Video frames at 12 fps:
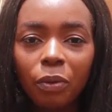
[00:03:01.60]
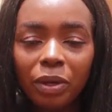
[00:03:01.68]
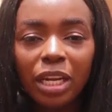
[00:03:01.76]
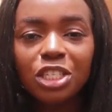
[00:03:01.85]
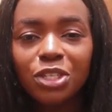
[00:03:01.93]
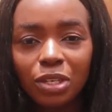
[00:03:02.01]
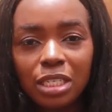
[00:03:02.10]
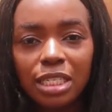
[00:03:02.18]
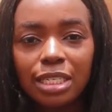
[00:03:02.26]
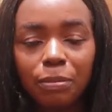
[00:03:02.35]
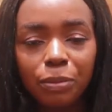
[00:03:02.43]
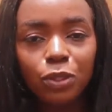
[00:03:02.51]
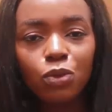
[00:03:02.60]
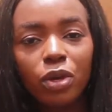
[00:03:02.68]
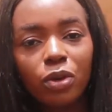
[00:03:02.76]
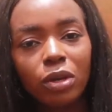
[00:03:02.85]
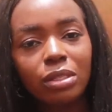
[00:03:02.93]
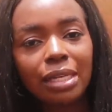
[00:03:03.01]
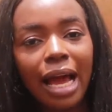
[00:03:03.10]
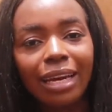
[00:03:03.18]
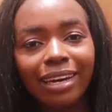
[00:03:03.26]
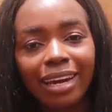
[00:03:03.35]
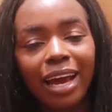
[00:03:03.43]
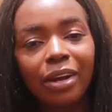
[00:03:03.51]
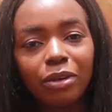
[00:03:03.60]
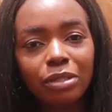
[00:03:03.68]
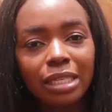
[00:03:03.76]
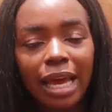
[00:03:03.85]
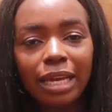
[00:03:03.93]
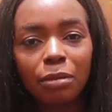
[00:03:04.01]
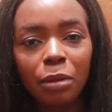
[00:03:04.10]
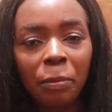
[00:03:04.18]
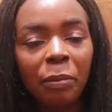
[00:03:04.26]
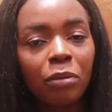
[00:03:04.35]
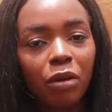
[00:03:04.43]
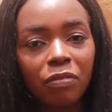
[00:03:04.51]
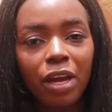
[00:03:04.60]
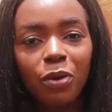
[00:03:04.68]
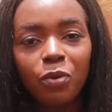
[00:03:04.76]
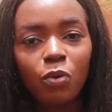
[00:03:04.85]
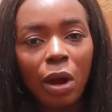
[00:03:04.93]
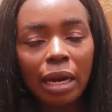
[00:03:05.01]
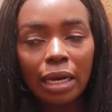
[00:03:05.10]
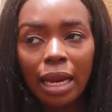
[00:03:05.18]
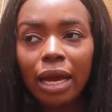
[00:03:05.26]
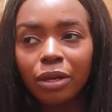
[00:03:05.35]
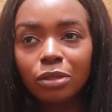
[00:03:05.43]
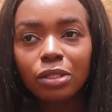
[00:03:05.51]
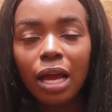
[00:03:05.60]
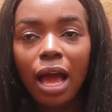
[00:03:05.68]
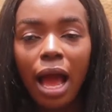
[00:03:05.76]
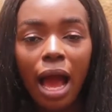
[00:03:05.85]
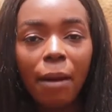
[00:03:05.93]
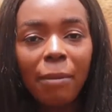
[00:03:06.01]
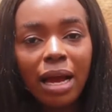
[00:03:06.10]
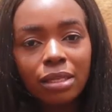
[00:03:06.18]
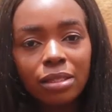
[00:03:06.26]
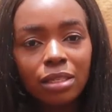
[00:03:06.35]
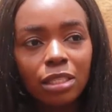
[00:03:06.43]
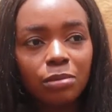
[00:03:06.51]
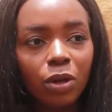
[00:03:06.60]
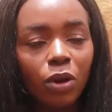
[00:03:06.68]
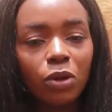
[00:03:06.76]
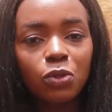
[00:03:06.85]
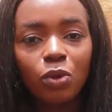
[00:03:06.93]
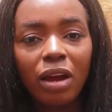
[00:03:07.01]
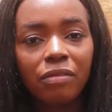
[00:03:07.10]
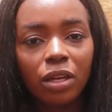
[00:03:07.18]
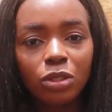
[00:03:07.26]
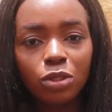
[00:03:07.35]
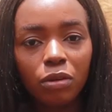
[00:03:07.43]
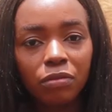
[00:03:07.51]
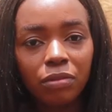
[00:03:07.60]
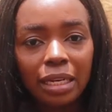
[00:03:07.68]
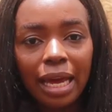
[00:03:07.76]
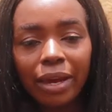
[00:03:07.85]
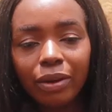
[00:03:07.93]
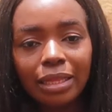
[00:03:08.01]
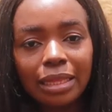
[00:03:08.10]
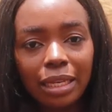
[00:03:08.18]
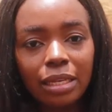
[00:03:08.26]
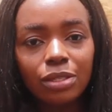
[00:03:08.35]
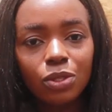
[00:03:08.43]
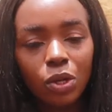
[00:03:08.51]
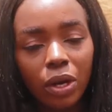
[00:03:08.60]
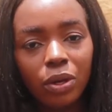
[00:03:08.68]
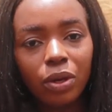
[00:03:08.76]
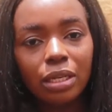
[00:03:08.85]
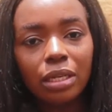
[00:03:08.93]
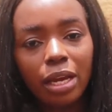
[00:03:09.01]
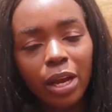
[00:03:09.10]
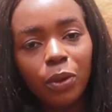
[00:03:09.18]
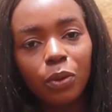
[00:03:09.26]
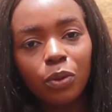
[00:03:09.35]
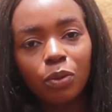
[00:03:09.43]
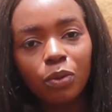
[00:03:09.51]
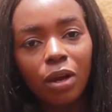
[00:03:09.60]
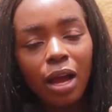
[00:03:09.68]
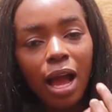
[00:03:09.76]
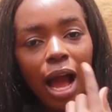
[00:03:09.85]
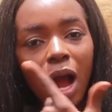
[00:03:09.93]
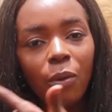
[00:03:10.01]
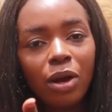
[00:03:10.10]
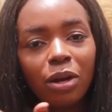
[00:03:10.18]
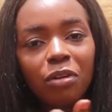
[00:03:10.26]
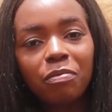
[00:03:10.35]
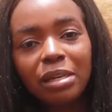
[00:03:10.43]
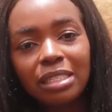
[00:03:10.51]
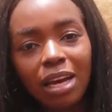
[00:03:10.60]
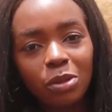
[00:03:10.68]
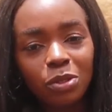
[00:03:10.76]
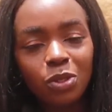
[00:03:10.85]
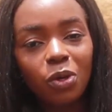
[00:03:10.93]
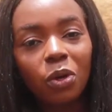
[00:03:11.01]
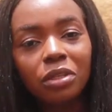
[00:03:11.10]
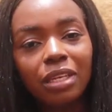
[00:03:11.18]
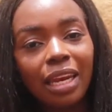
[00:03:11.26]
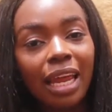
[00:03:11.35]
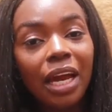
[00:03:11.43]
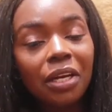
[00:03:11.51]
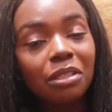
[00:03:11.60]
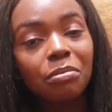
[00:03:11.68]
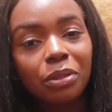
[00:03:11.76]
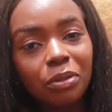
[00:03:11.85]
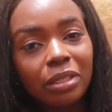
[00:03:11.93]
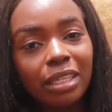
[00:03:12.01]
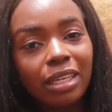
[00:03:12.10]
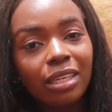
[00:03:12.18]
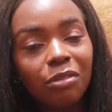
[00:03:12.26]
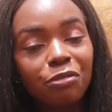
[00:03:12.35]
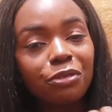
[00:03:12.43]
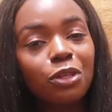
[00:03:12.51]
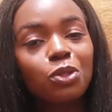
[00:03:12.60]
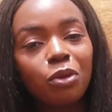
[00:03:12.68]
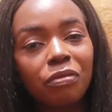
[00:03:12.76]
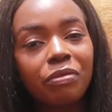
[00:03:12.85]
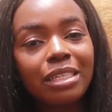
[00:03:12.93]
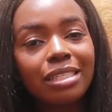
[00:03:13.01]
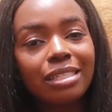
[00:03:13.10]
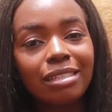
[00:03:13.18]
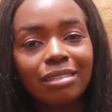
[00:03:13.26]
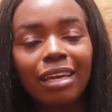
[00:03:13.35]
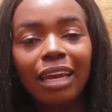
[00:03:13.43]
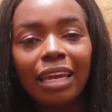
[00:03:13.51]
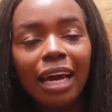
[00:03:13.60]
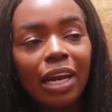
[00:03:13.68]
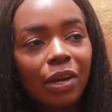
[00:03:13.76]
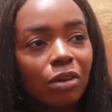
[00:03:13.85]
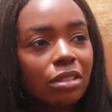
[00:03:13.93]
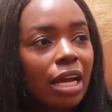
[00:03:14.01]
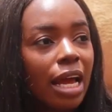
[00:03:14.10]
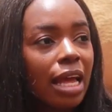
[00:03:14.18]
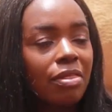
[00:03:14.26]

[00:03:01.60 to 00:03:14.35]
relationship between us and lions, like the people of Enugu and lions? I'm asking this because we have a lot of lion things going on in Enugu. Our government house is called the Lion Building. In front of it is a lion.